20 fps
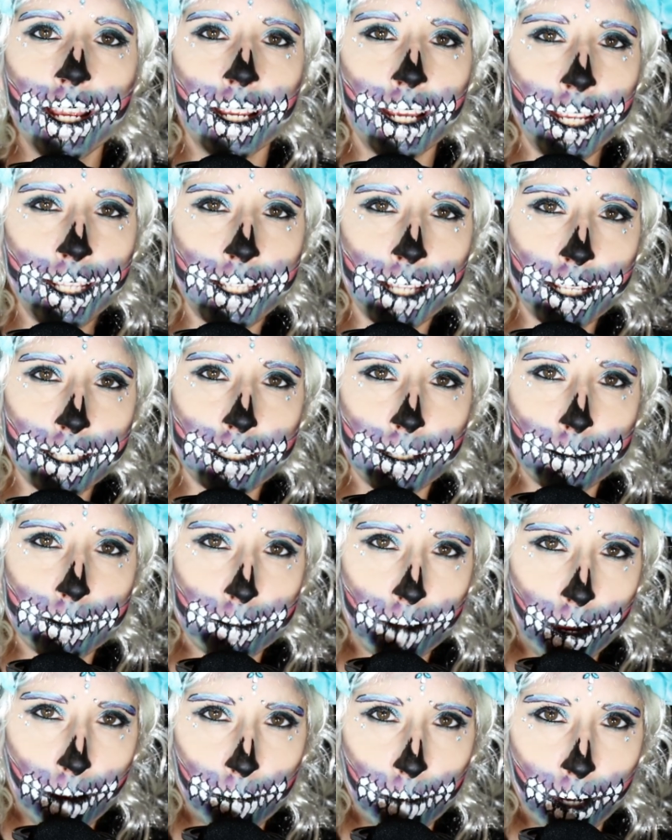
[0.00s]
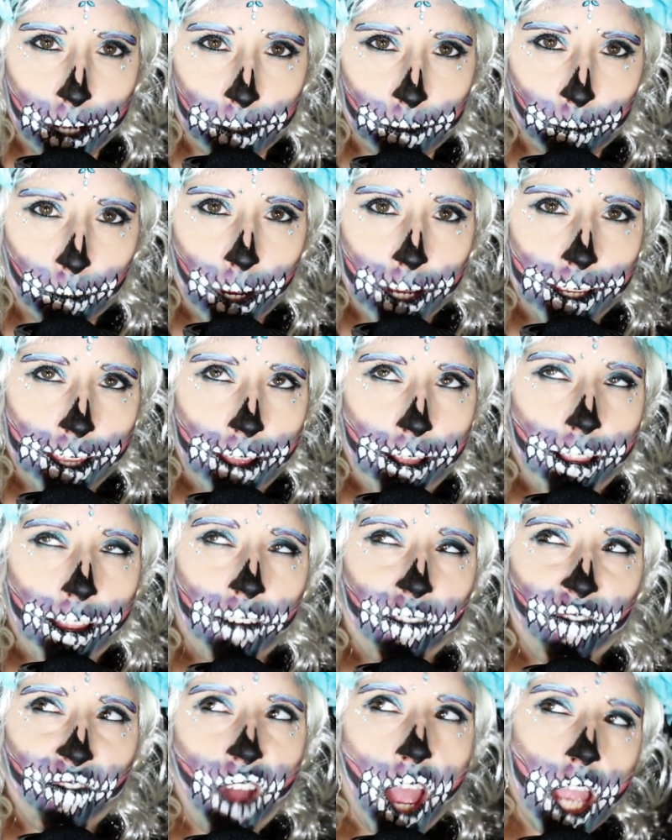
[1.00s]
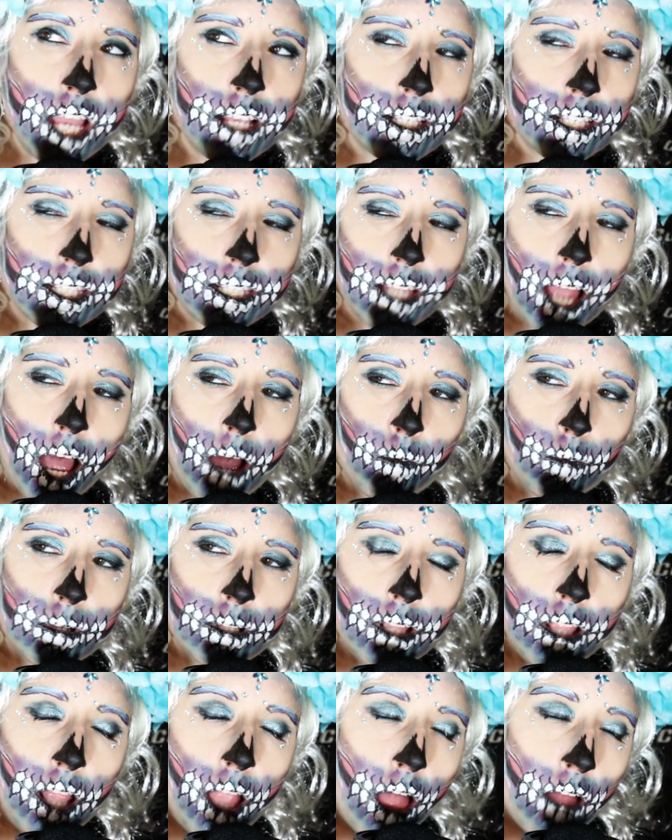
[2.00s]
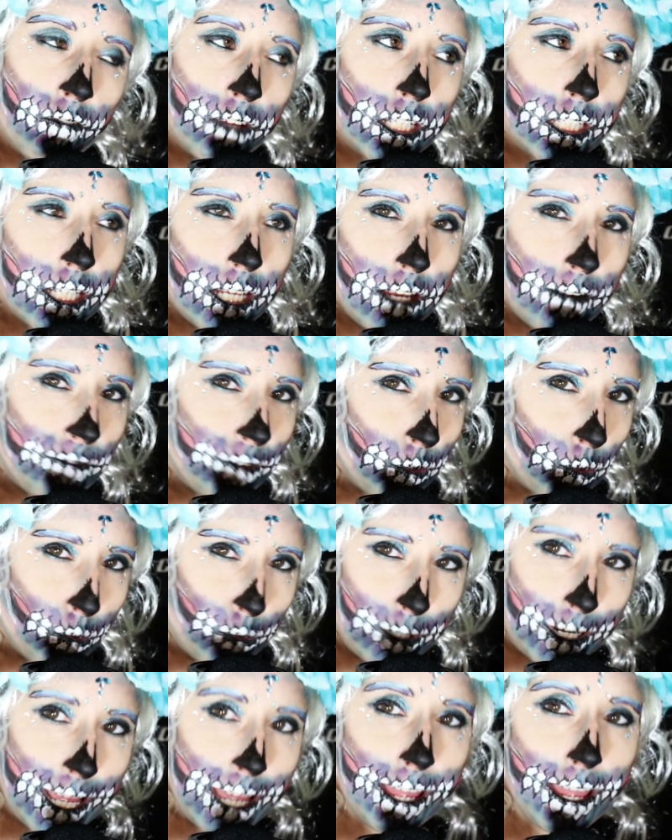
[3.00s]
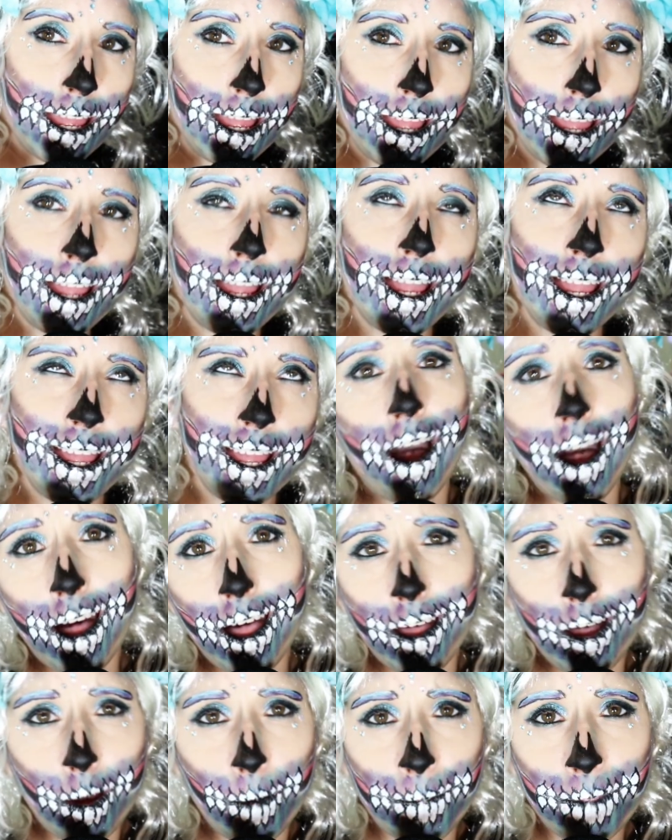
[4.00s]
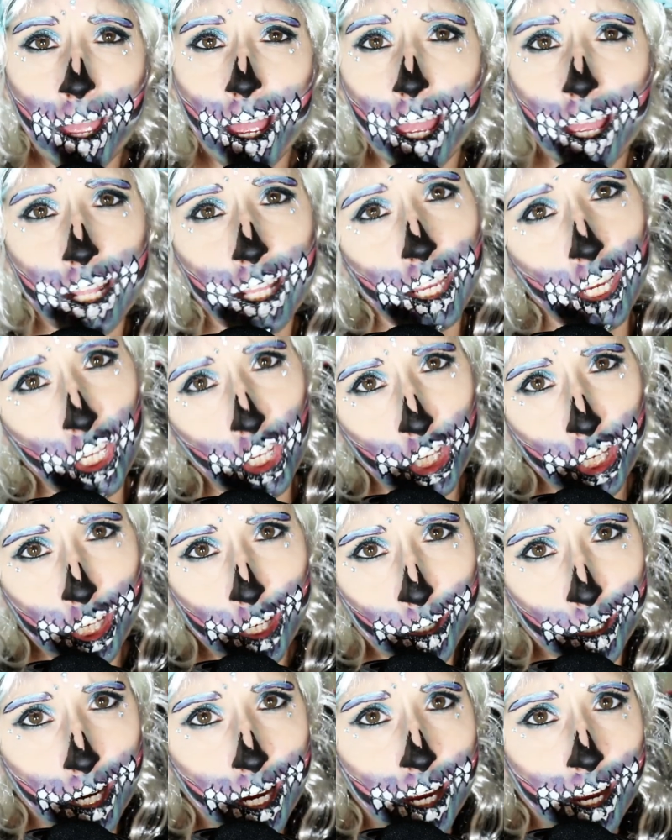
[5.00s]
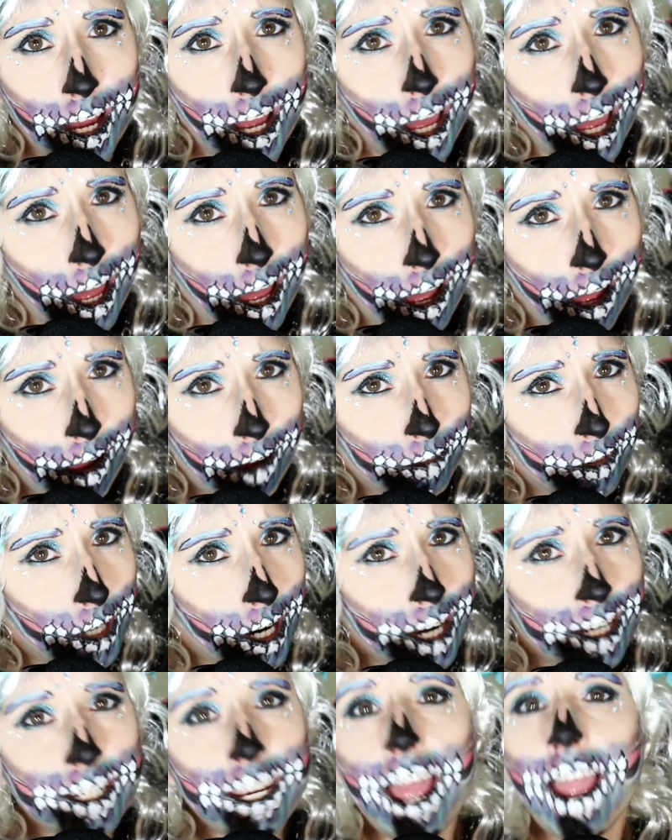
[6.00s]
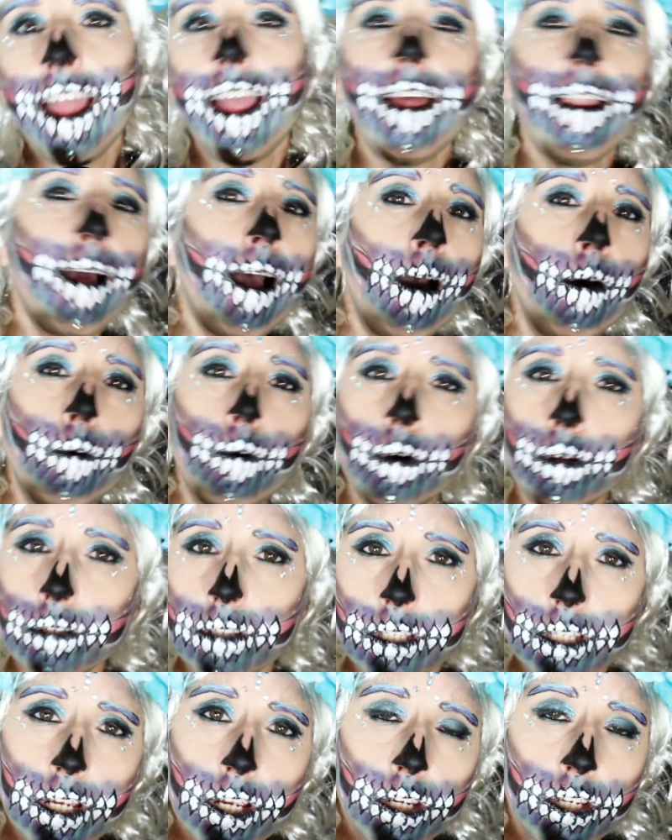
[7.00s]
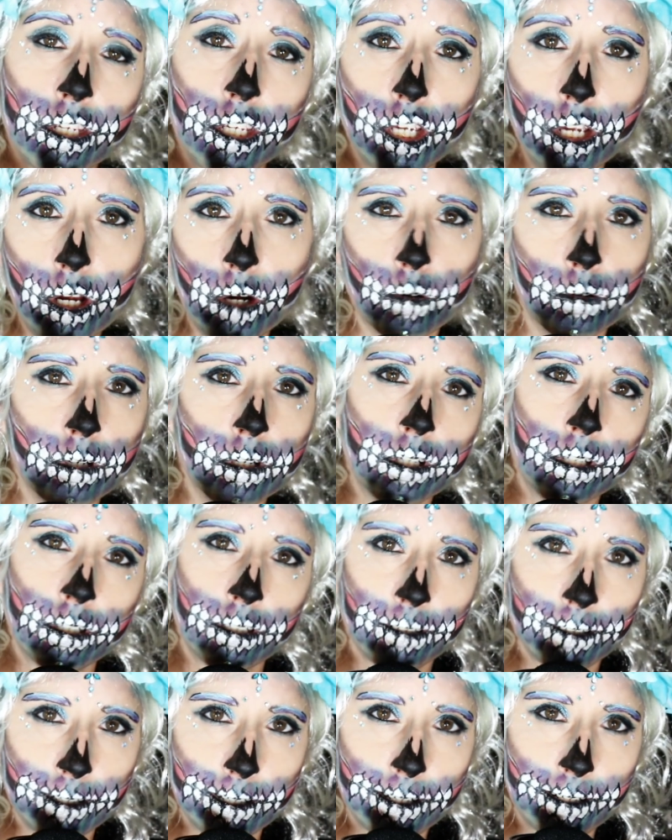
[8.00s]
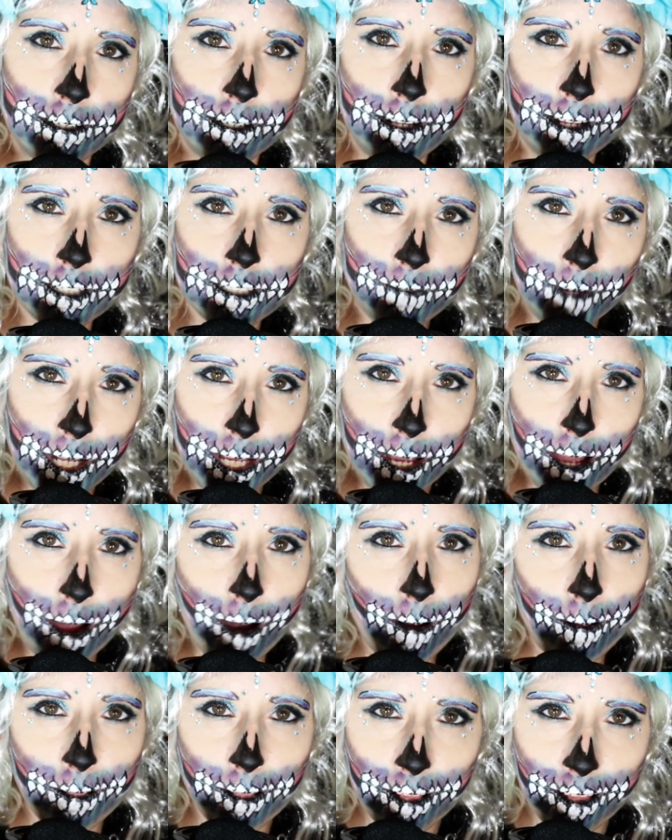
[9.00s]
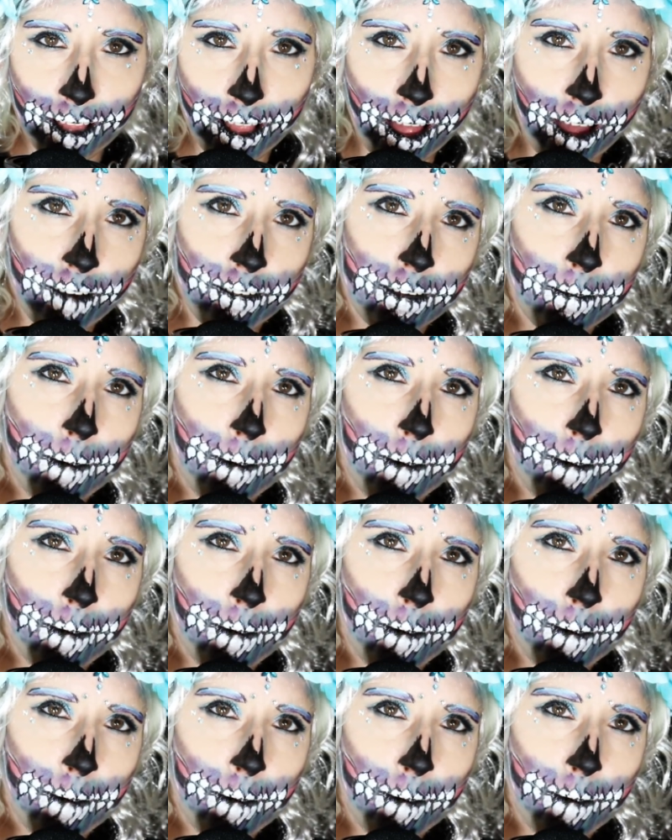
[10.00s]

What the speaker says: hit that subscribe button right in the face. I would love it if you did. I hope that you have a great day, and I will see you in the next video. Love